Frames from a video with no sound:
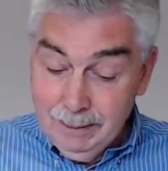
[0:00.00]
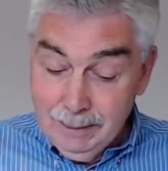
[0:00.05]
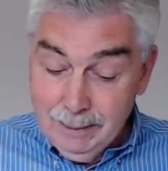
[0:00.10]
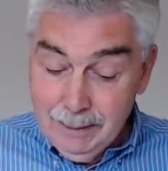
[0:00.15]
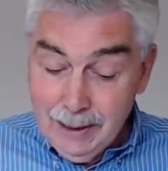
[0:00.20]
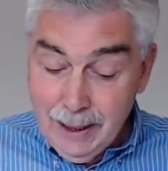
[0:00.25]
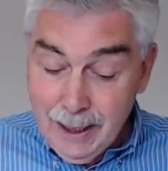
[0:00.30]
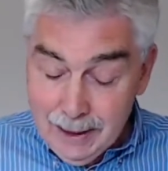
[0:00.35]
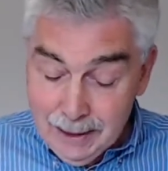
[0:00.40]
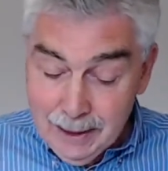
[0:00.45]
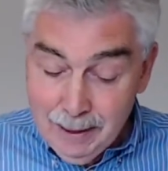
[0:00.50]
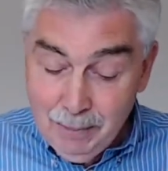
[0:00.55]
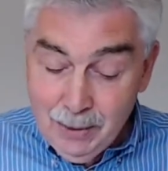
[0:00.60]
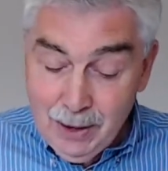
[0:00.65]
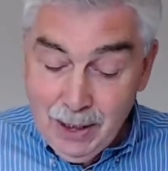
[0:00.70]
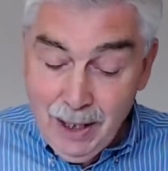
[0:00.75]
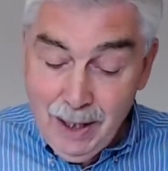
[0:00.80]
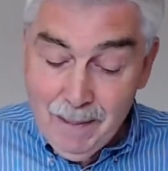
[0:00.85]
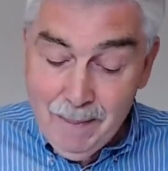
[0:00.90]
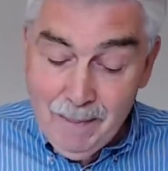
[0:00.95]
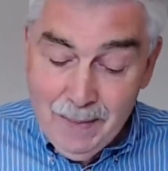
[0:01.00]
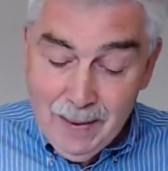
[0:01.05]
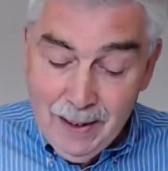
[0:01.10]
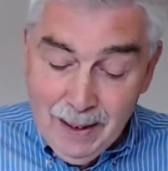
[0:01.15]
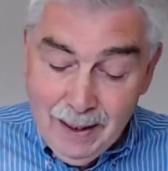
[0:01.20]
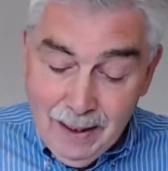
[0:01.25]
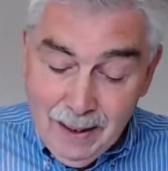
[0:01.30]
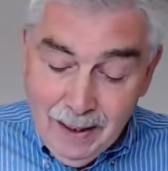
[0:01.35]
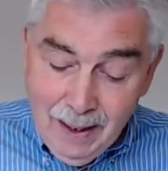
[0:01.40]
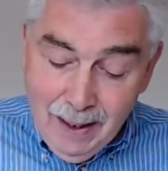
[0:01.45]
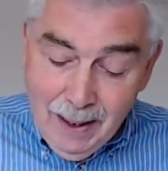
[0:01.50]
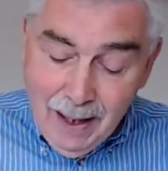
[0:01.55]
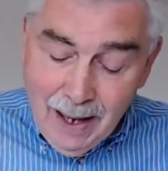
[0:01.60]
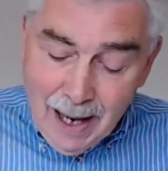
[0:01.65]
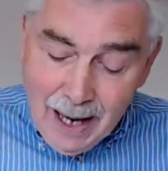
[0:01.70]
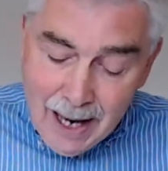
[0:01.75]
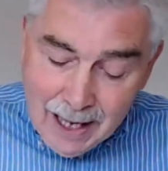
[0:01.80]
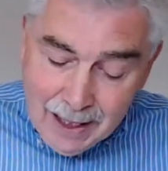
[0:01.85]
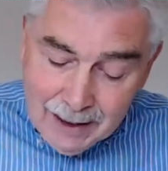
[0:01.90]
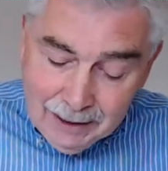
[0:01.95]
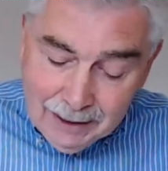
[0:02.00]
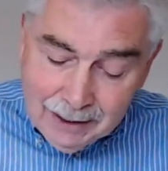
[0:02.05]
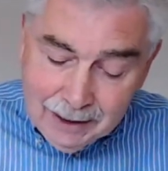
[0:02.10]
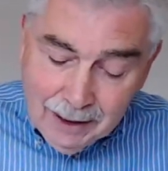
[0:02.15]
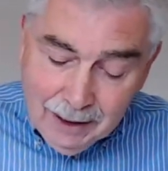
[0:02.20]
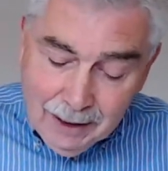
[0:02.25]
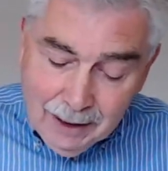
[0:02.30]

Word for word: Let them come and